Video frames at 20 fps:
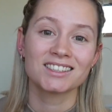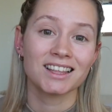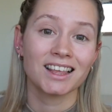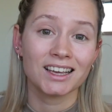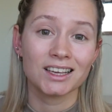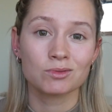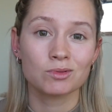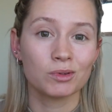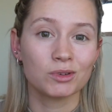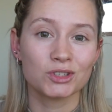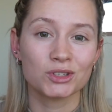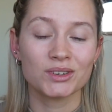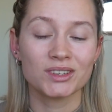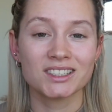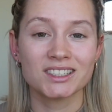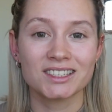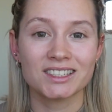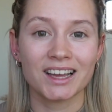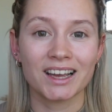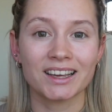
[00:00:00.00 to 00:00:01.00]
so that is what we're
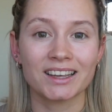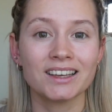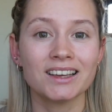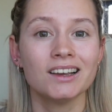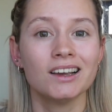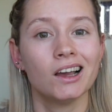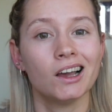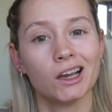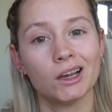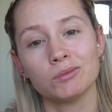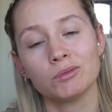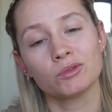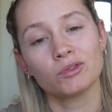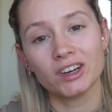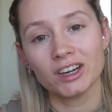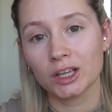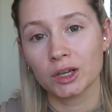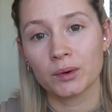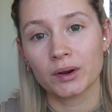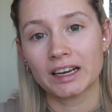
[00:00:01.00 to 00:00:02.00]
doing today. Um,
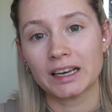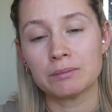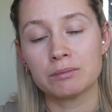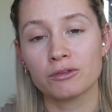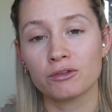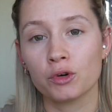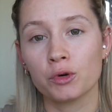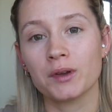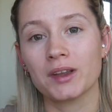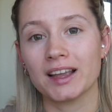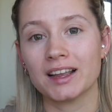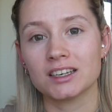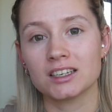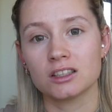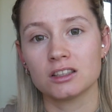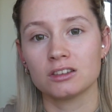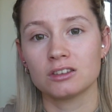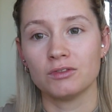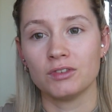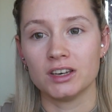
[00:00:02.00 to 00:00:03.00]
really quickly before we get
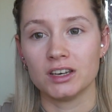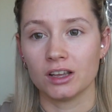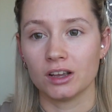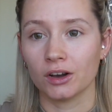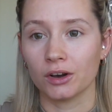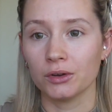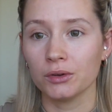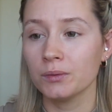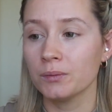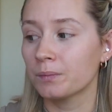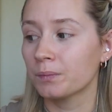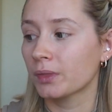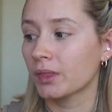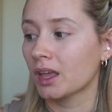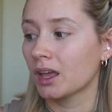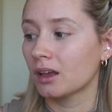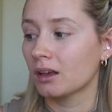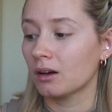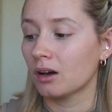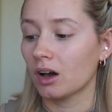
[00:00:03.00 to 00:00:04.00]
into this video,
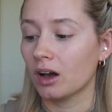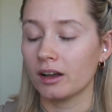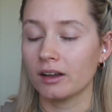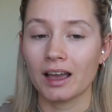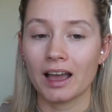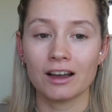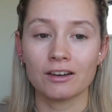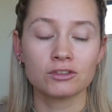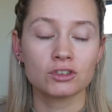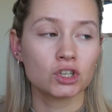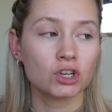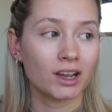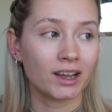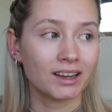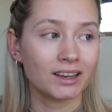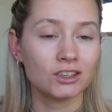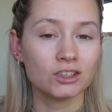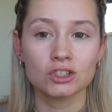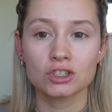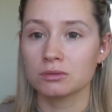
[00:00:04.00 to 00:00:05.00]
I have
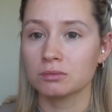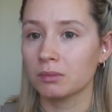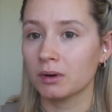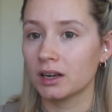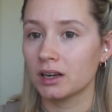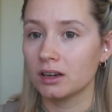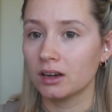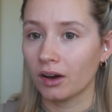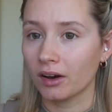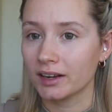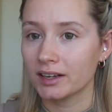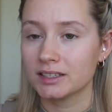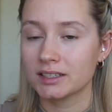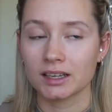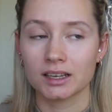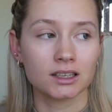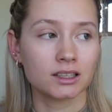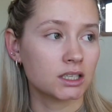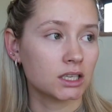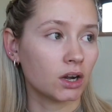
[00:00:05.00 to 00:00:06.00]
changed my
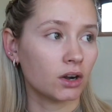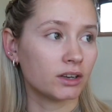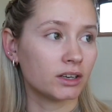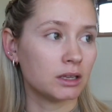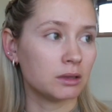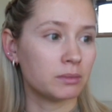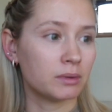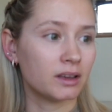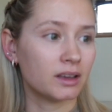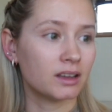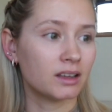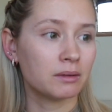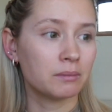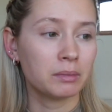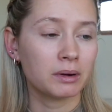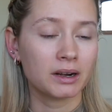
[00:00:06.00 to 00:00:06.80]
lighting a tiny bit.